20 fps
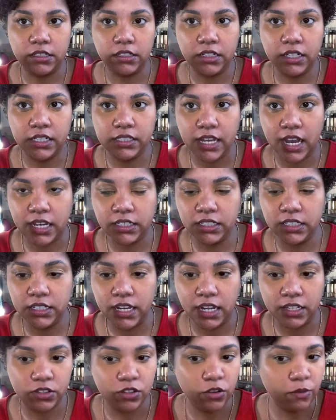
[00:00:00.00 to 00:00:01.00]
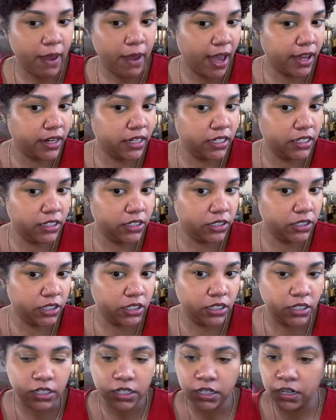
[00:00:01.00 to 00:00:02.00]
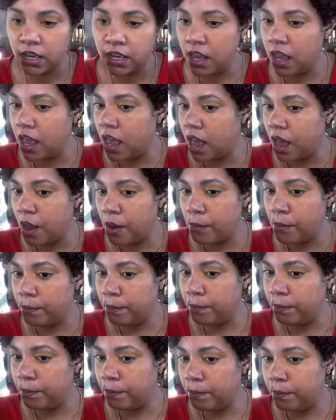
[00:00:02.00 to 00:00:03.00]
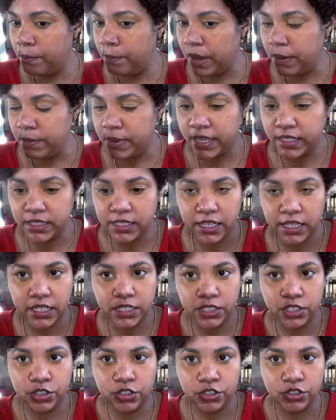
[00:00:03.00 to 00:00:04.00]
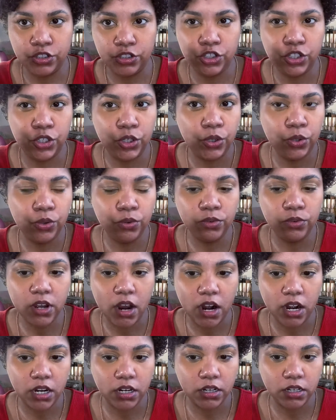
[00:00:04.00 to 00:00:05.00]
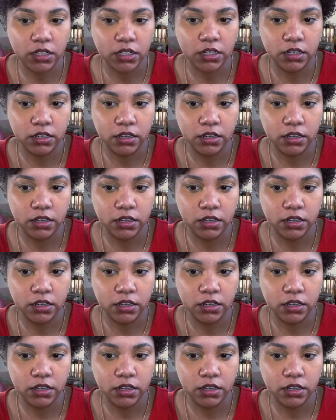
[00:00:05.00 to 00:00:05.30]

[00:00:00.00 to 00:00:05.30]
is actually not too bad either. Maybe a tinge too dark,